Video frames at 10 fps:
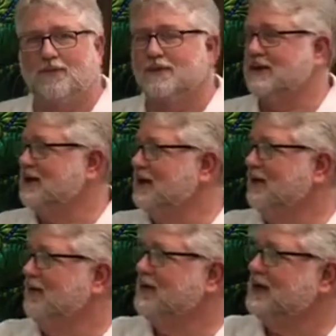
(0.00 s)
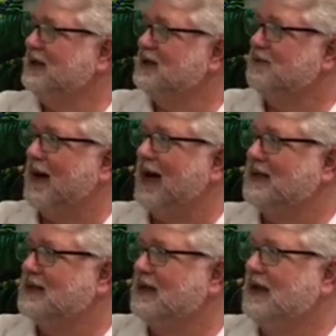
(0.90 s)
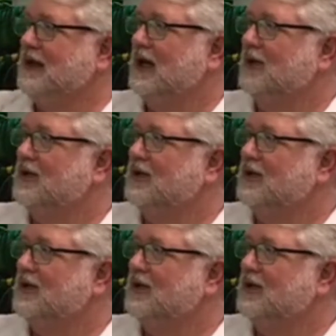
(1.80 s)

You see the spots on the